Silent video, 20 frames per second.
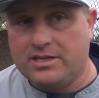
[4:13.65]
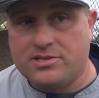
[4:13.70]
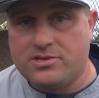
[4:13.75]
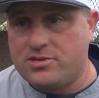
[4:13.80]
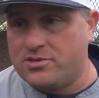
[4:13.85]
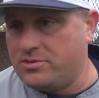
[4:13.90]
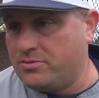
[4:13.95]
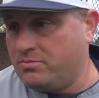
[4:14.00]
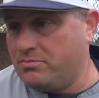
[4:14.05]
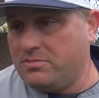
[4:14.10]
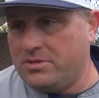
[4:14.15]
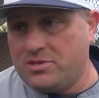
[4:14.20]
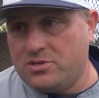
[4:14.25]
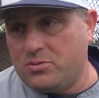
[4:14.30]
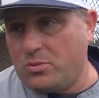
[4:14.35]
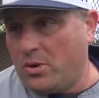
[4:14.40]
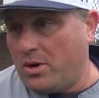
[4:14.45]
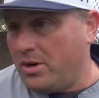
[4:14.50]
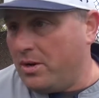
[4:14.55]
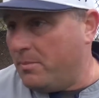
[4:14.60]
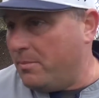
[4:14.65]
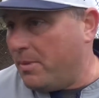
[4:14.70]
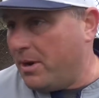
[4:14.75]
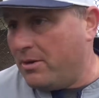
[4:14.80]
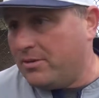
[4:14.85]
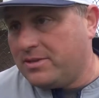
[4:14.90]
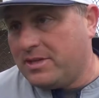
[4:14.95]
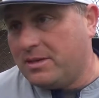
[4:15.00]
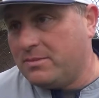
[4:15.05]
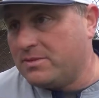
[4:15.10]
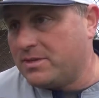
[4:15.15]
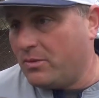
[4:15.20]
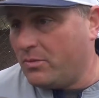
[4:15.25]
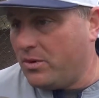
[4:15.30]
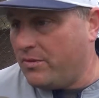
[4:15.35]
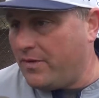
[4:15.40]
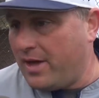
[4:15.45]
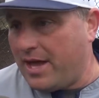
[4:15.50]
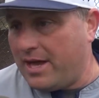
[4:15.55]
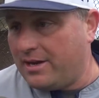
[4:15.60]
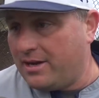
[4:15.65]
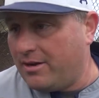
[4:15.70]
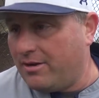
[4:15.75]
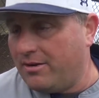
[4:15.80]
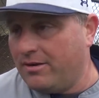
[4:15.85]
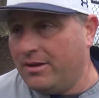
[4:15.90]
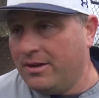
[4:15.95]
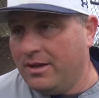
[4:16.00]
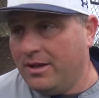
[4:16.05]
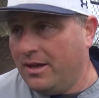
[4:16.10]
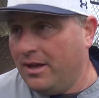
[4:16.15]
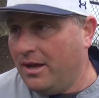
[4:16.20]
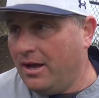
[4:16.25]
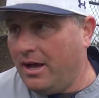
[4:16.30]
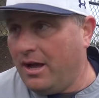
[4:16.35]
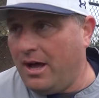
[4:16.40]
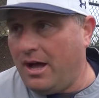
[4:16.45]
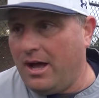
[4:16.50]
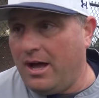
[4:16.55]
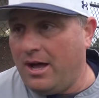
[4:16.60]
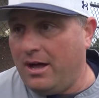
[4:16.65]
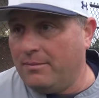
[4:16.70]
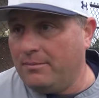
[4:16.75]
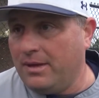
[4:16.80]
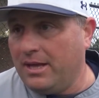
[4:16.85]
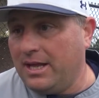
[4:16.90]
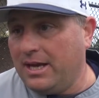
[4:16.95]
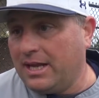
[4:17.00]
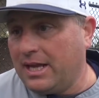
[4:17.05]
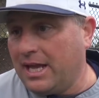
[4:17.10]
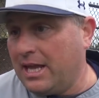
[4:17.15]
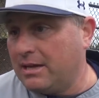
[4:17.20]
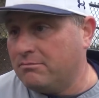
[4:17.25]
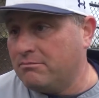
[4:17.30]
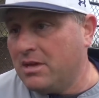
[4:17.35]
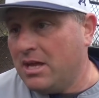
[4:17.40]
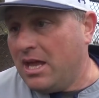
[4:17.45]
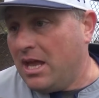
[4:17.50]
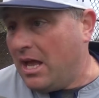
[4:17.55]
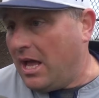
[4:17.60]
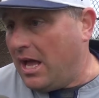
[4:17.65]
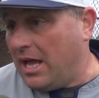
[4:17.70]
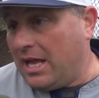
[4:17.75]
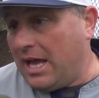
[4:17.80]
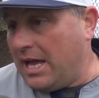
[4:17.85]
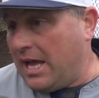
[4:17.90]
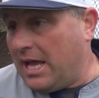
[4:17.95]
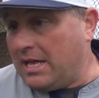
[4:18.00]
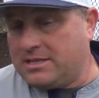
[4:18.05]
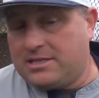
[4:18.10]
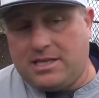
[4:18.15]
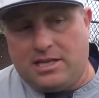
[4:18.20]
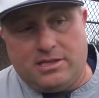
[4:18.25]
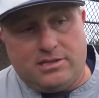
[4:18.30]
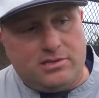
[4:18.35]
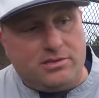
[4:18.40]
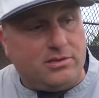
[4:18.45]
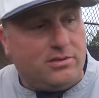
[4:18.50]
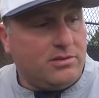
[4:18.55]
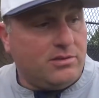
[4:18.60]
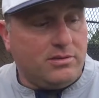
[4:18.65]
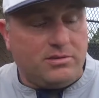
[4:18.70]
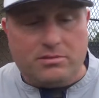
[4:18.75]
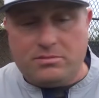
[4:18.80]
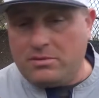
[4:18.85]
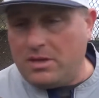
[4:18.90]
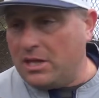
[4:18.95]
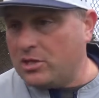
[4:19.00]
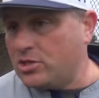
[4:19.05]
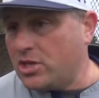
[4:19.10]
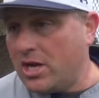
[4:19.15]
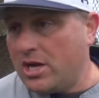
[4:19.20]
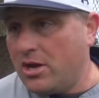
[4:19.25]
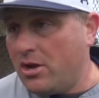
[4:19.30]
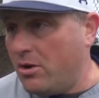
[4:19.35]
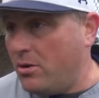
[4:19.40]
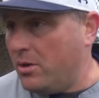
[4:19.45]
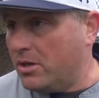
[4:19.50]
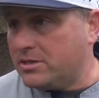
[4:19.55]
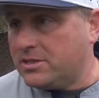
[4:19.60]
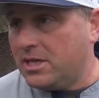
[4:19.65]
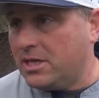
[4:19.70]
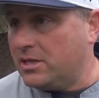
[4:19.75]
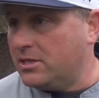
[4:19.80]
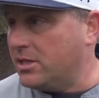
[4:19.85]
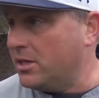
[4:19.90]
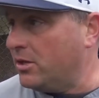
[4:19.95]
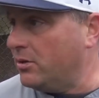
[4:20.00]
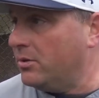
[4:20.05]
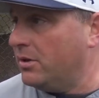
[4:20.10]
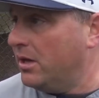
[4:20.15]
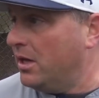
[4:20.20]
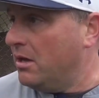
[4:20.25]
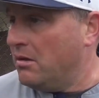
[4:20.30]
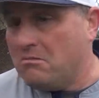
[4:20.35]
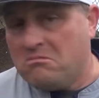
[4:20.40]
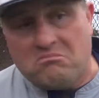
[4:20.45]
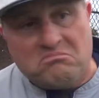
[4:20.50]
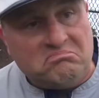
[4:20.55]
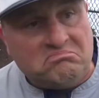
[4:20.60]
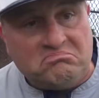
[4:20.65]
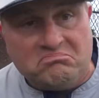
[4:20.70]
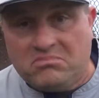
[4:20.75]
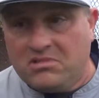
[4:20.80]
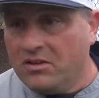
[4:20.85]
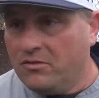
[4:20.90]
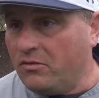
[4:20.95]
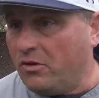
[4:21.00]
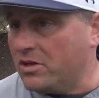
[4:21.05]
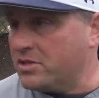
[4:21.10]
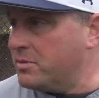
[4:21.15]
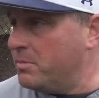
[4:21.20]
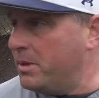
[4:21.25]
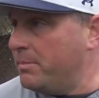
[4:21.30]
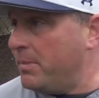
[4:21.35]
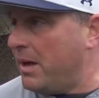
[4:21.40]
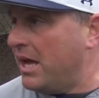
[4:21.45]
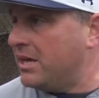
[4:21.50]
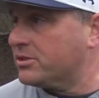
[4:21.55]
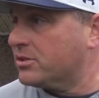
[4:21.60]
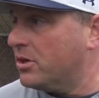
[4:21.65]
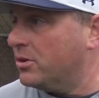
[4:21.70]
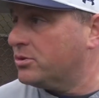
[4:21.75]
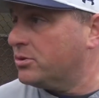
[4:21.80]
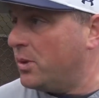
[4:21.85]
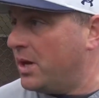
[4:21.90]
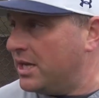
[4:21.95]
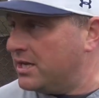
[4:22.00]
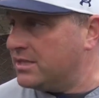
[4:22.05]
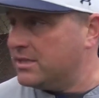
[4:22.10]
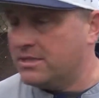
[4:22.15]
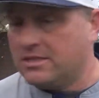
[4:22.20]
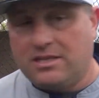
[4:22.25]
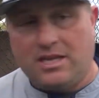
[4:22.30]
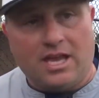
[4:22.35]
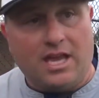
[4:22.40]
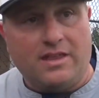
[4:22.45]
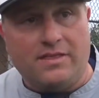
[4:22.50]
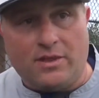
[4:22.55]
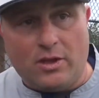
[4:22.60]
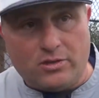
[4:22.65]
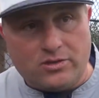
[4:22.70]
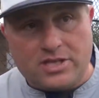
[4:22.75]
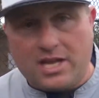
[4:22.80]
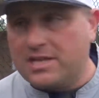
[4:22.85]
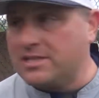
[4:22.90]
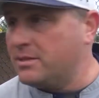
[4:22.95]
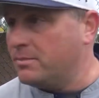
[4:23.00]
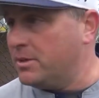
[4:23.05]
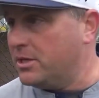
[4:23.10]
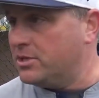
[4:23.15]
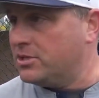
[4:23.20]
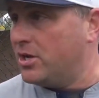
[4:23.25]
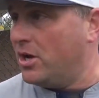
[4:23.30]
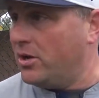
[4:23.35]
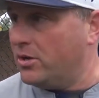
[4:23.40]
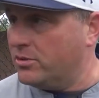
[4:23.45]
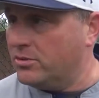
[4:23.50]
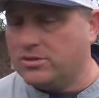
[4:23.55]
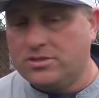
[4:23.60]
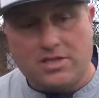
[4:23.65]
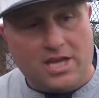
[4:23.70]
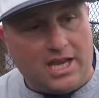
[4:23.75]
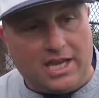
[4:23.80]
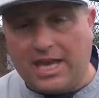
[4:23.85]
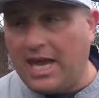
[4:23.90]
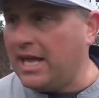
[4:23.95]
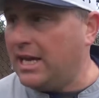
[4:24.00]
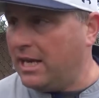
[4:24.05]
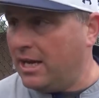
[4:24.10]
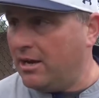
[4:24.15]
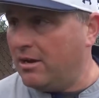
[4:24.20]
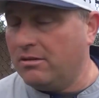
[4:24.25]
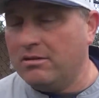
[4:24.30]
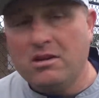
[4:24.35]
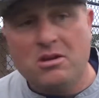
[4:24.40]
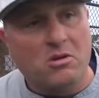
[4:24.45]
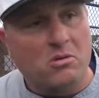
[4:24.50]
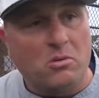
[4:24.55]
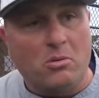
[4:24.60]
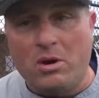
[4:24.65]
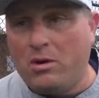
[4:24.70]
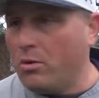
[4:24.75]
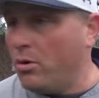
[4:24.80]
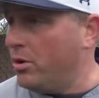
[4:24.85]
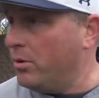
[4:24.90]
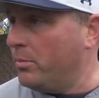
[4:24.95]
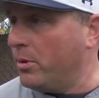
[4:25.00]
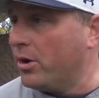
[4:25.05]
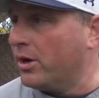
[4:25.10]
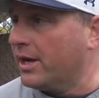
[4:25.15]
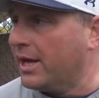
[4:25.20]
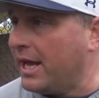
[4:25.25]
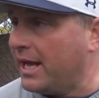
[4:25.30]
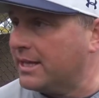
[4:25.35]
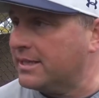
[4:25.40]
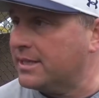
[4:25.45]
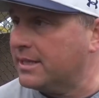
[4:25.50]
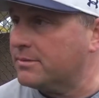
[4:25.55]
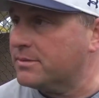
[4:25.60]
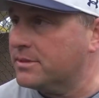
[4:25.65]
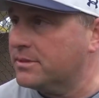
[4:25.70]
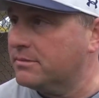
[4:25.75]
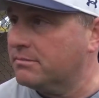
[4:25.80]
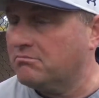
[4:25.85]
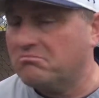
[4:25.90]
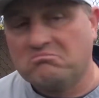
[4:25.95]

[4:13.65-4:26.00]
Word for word: This is this is one of the better teams that we've had here. Um, and again, I, I said it to NJO. I'll say it to you for us to beat Bosco twice and those guys to beat Joe's and get here, where are all the Bergen County teams.